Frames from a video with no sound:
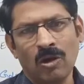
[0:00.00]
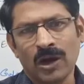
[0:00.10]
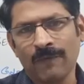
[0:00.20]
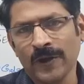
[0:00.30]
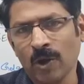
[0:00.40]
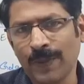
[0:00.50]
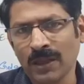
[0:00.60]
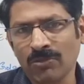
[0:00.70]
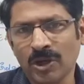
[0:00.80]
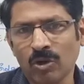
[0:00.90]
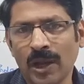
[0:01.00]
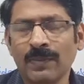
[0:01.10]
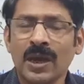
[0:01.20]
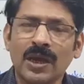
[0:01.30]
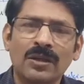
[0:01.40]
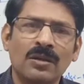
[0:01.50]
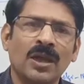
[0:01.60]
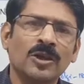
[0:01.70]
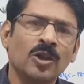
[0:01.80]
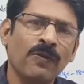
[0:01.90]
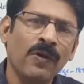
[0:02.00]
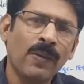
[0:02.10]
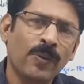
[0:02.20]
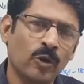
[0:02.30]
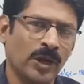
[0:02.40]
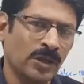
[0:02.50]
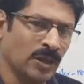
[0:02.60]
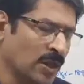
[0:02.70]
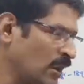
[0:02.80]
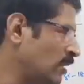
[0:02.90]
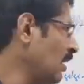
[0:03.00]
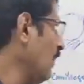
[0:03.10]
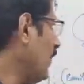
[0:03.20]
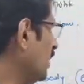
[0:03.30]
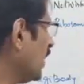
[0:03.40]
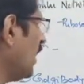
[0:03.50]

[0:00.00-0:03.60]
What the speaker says: rough endoplasmic reticulum is a site of protein synthesis. But